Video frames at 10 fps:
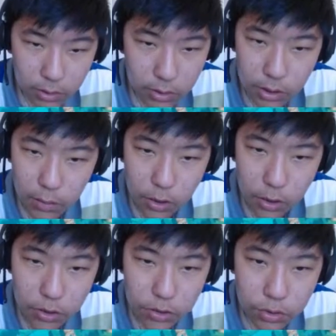I'm only
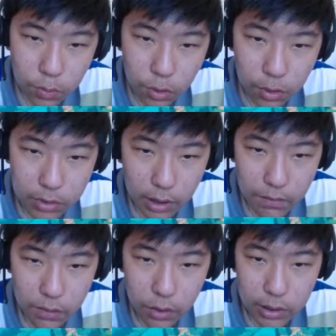going to do one because I have
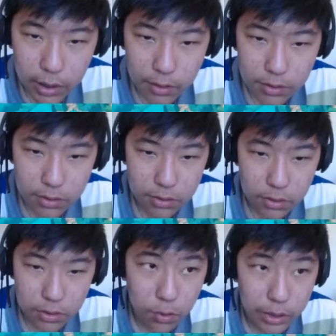no idea how this is going
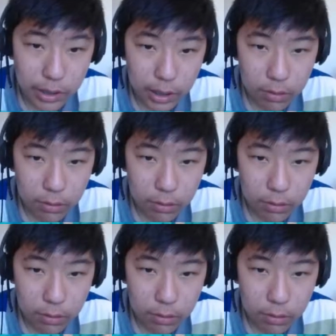to work out.